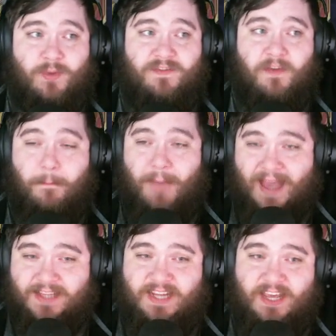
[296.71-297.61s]
We've
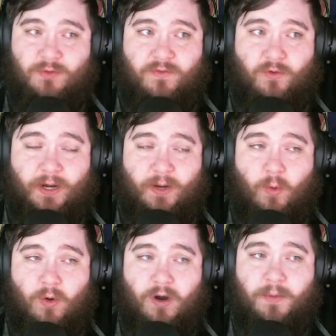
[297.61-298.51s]
maxed a Euphoric
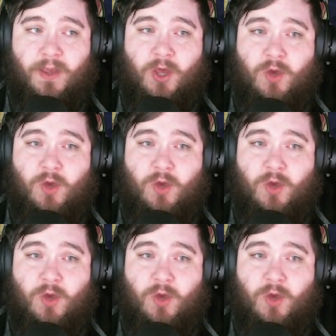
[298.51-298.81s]
Orb.